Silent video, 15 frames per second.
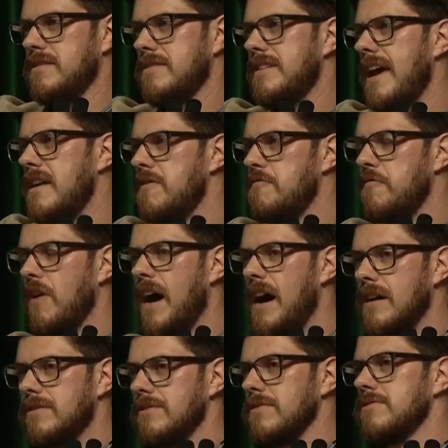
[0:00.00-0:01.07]
set of
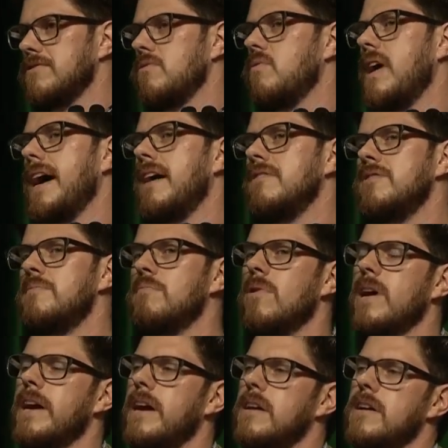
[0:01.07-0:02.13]
voxels around the
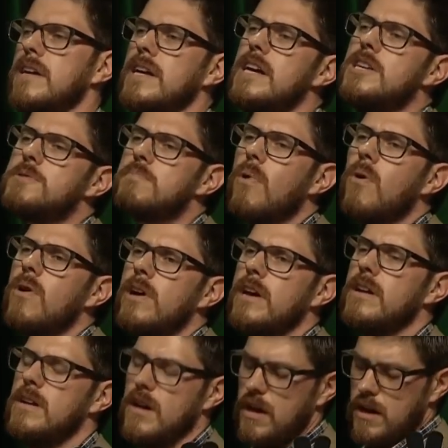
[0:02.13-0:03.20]
brain at each
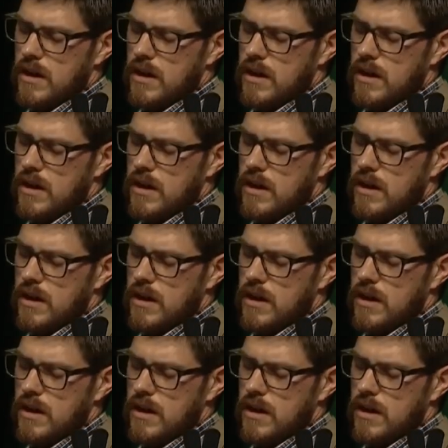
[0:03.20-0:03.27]
point